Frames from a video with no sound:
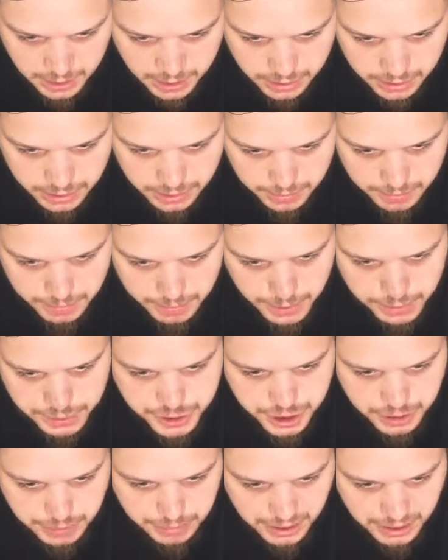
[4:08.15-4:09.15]
Good
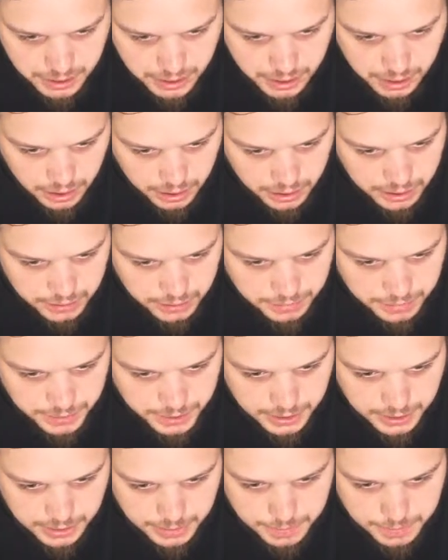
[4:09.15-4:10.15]
motion blur and
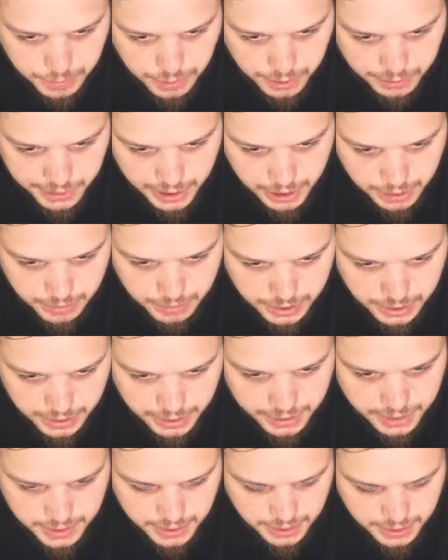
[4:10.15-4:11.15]
fucking foreground
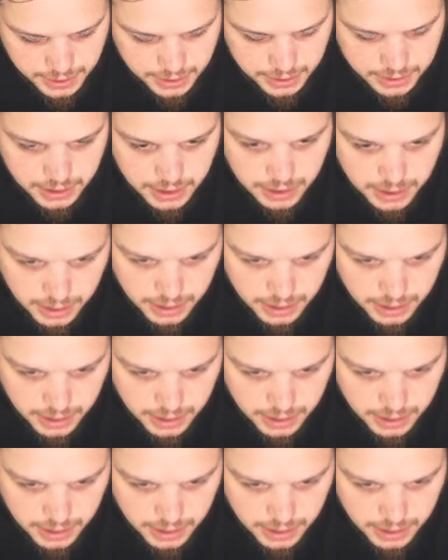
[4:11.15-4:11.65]
blur there.